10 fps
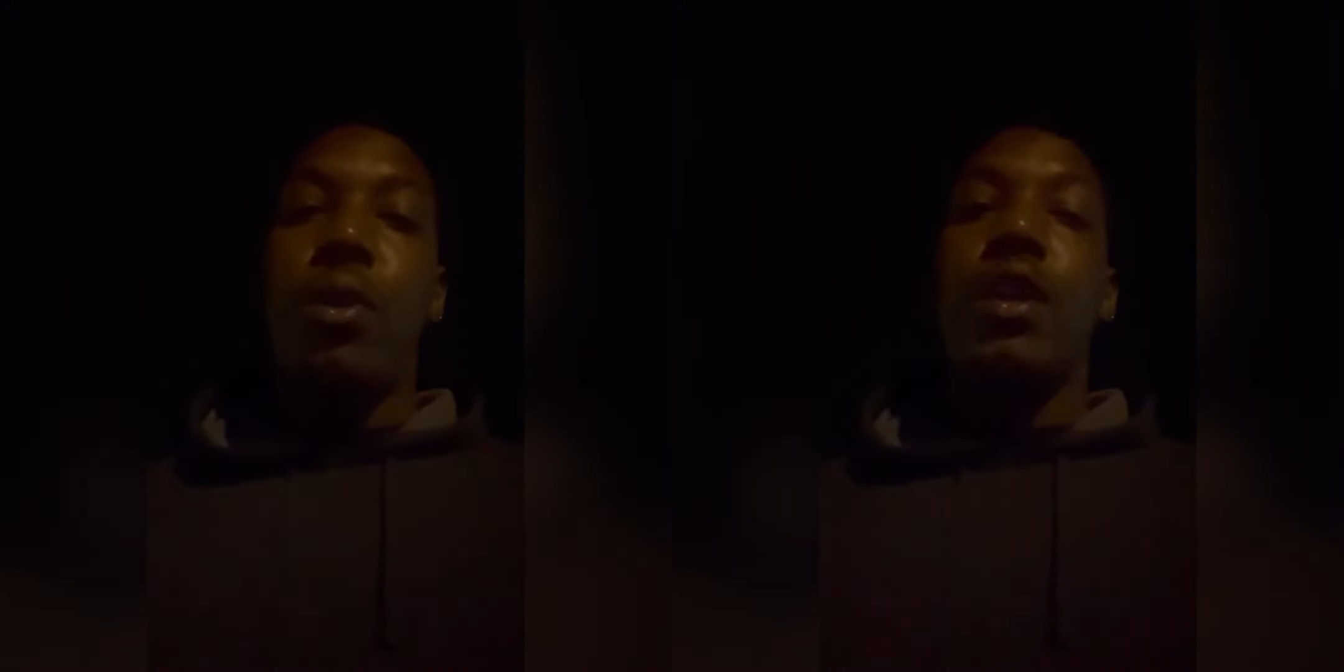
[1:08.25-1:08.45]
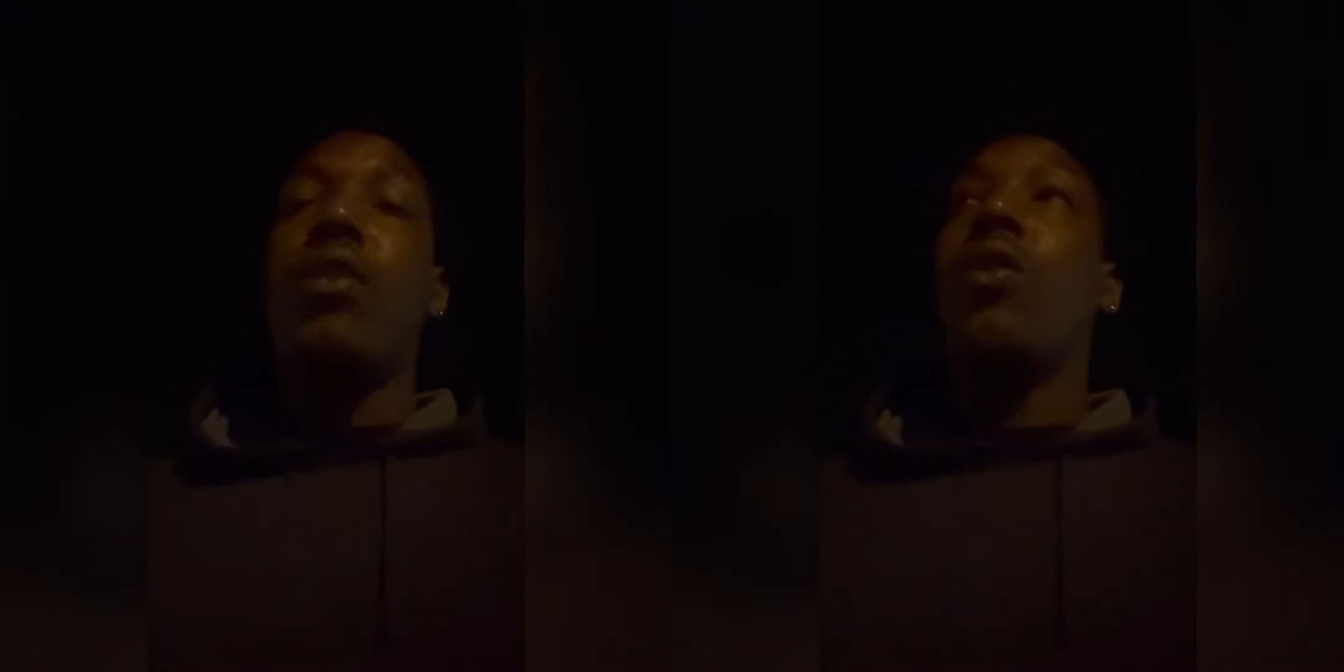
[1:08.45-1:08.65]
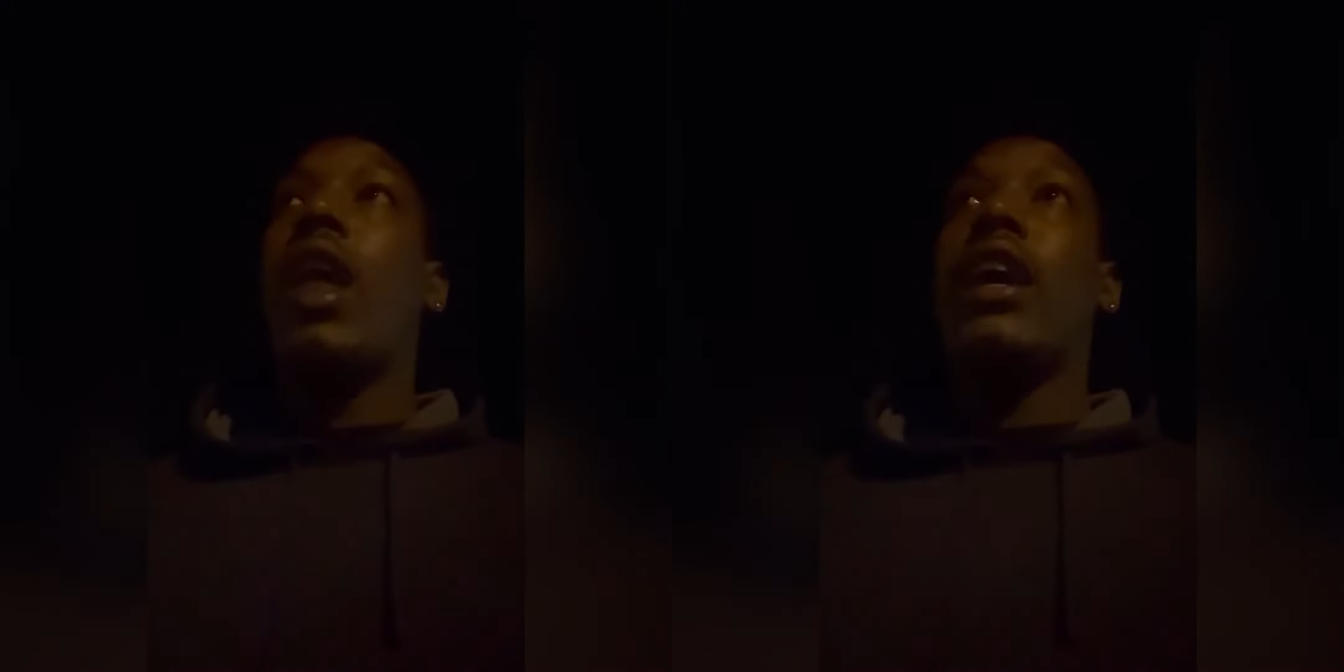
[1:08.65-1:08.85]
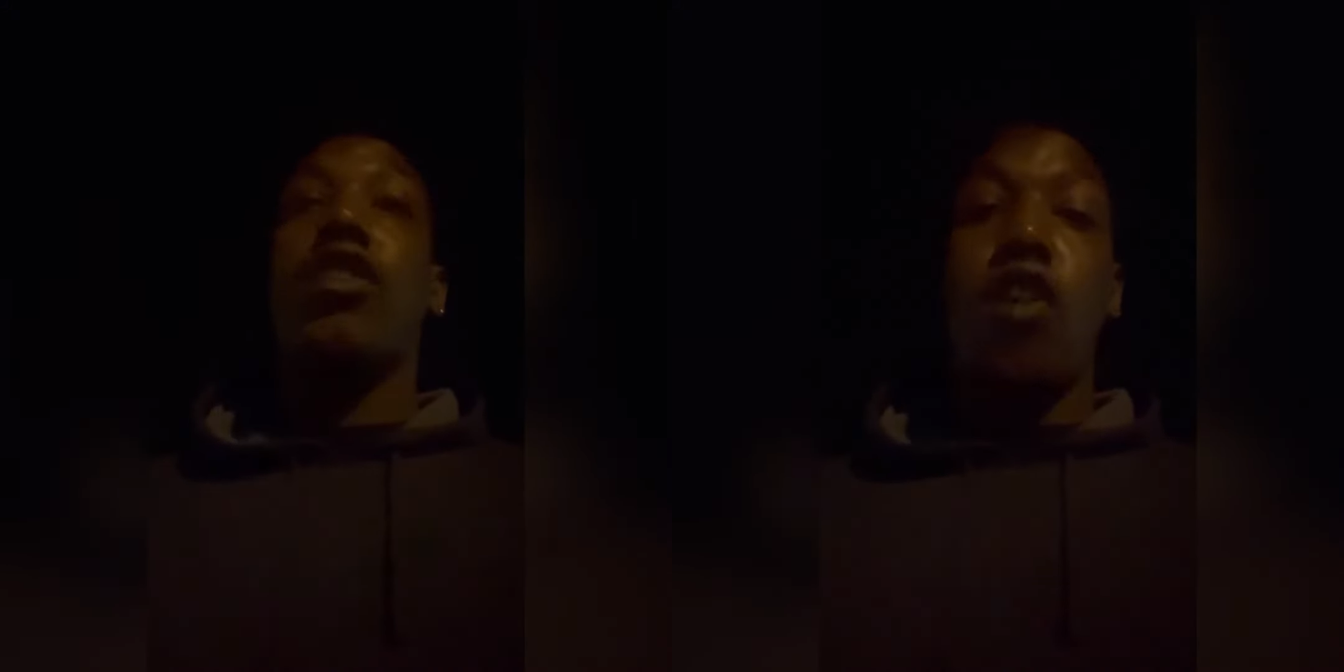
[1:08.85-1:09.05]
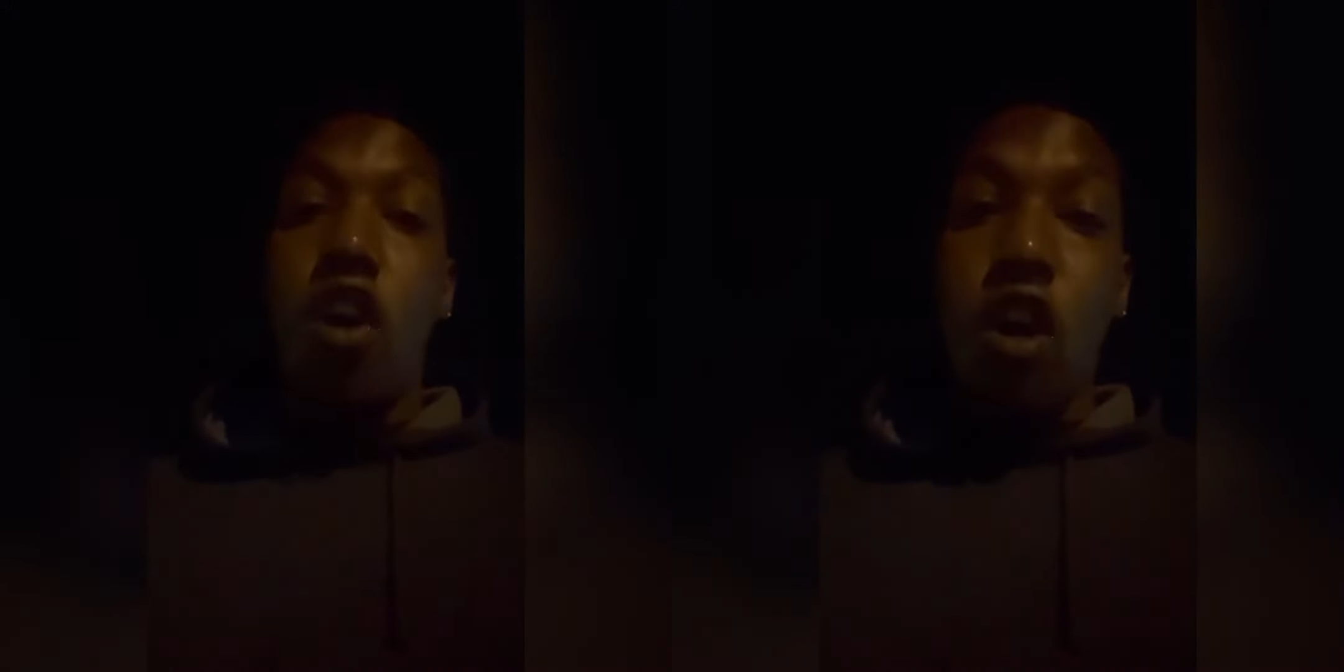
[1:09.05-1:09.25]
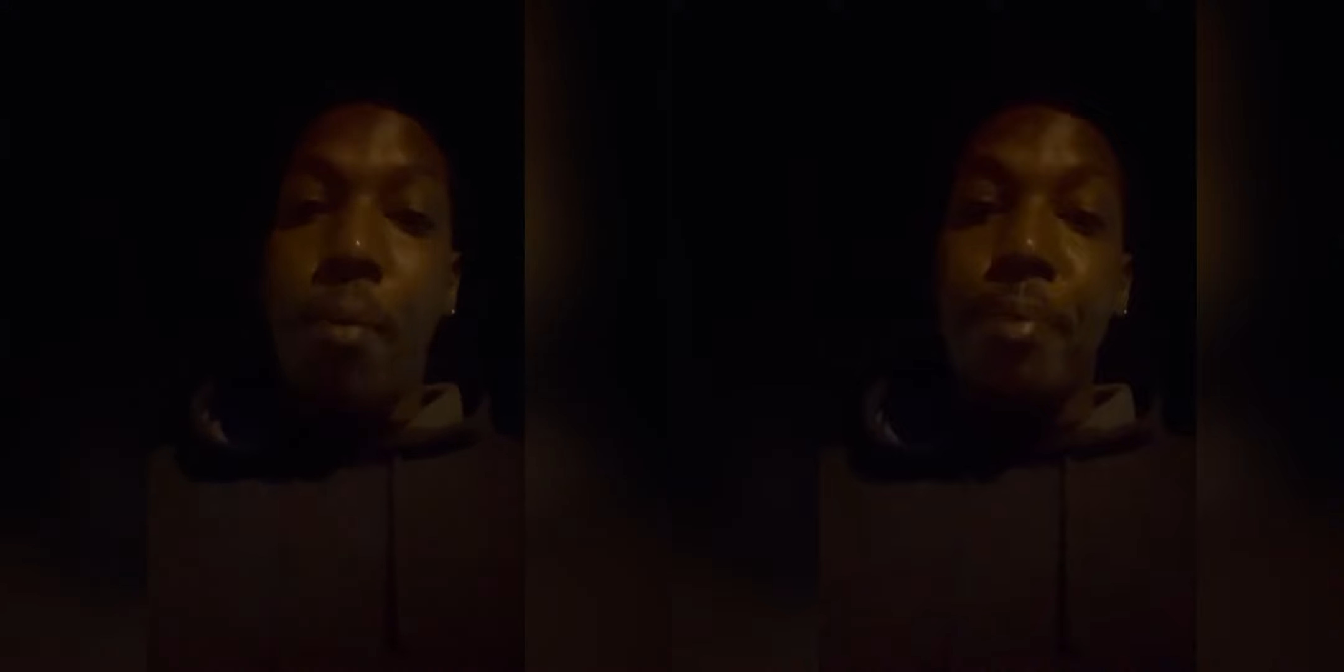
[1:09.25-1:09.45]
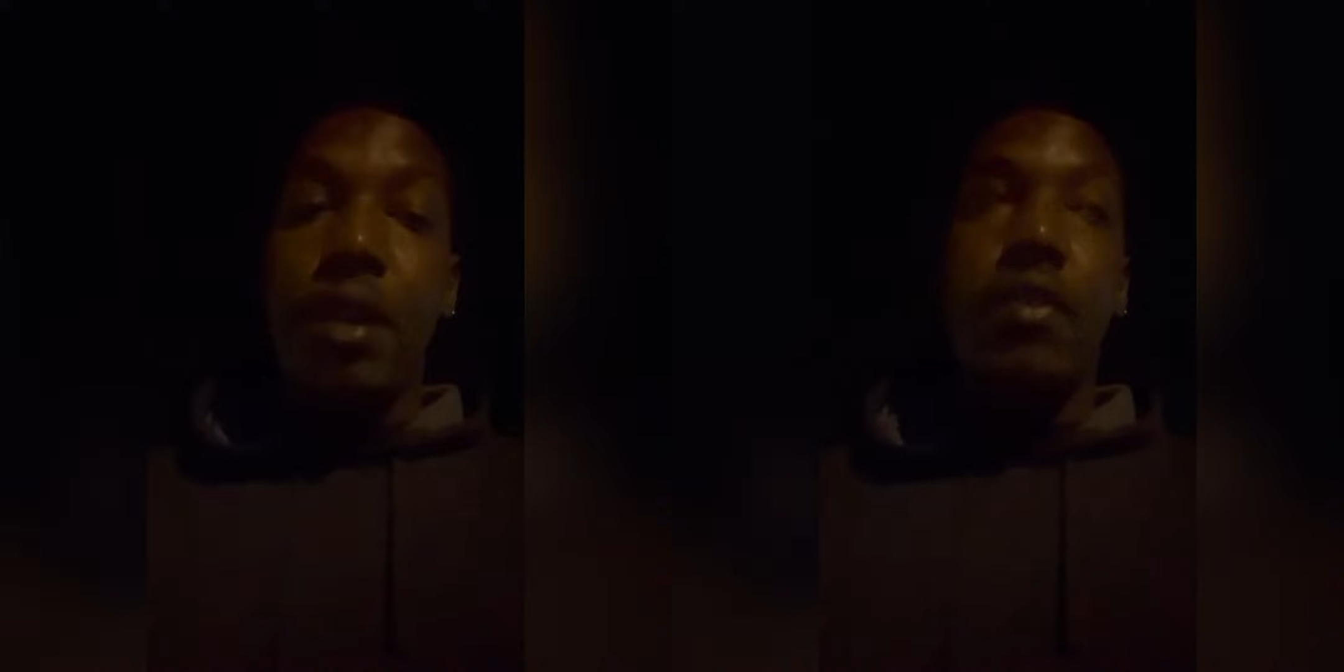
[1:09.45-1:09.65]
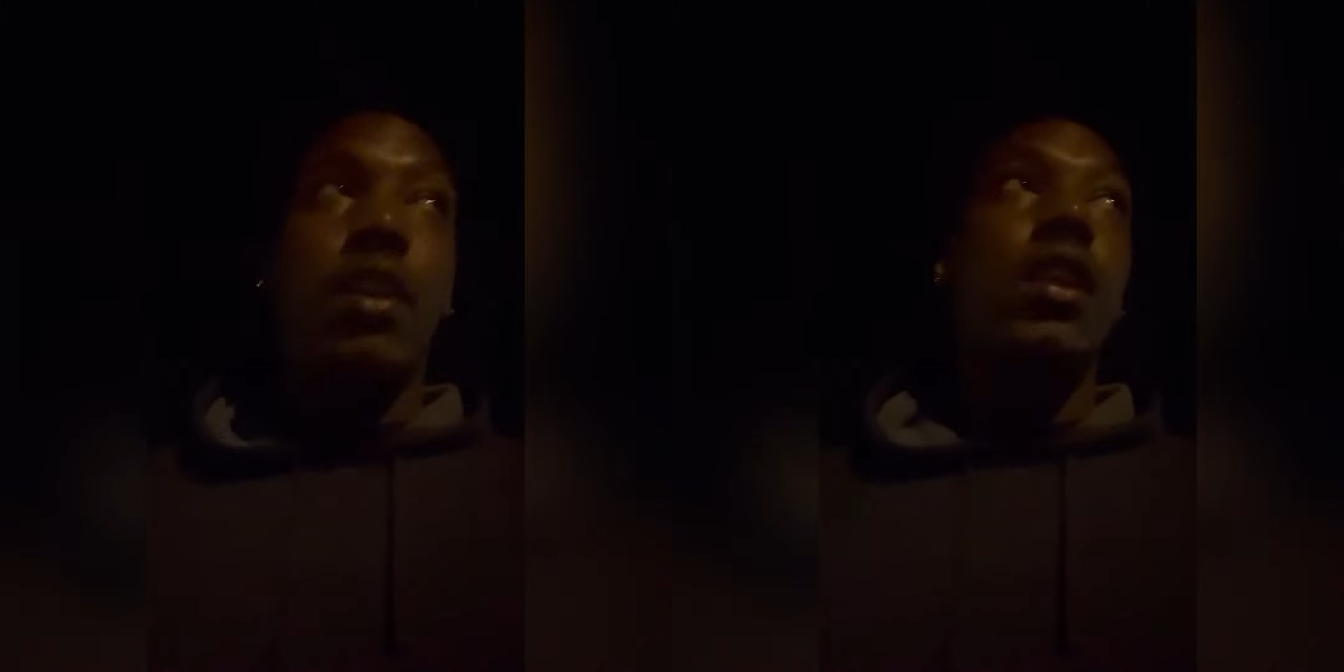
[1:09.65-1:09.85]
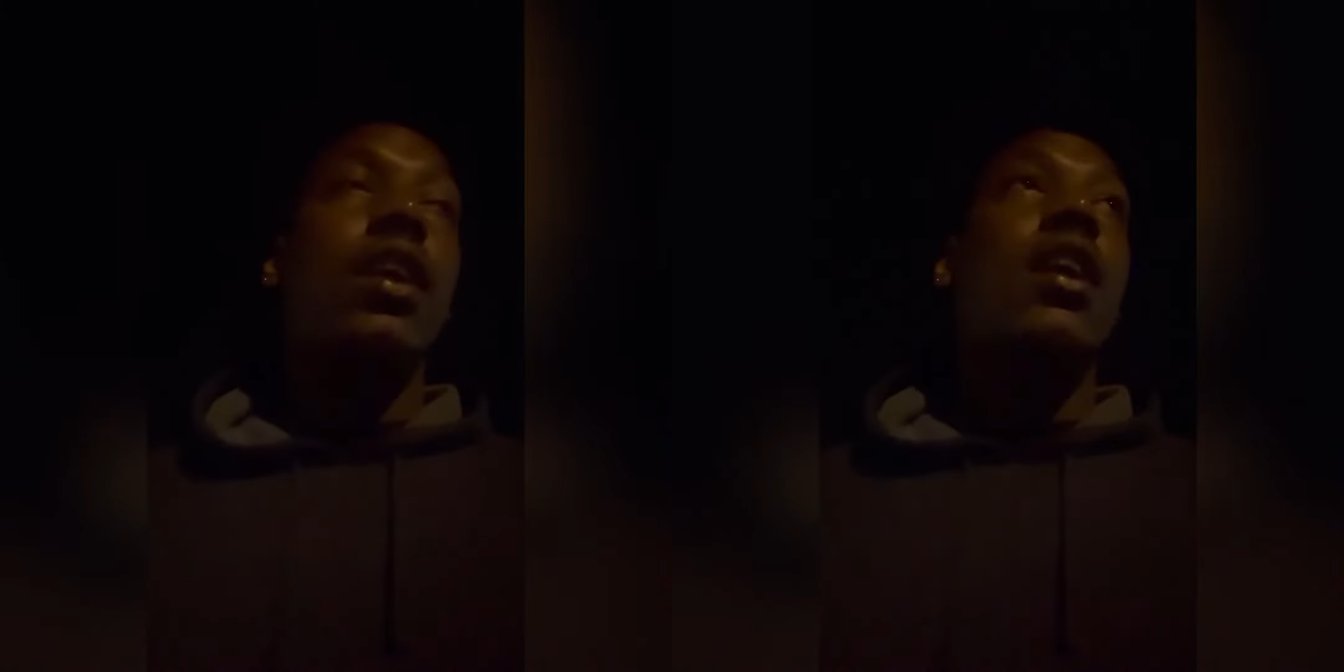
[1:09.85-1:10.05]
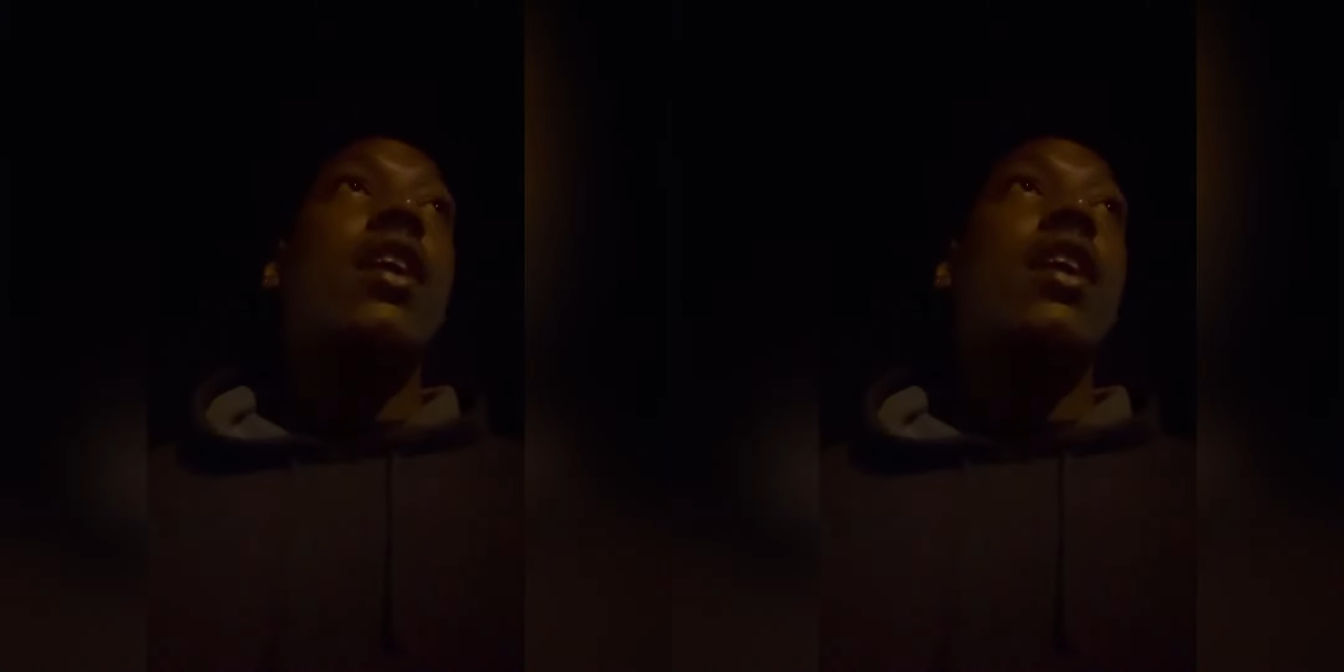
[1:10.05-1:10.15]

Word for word: you know, like his arm basically.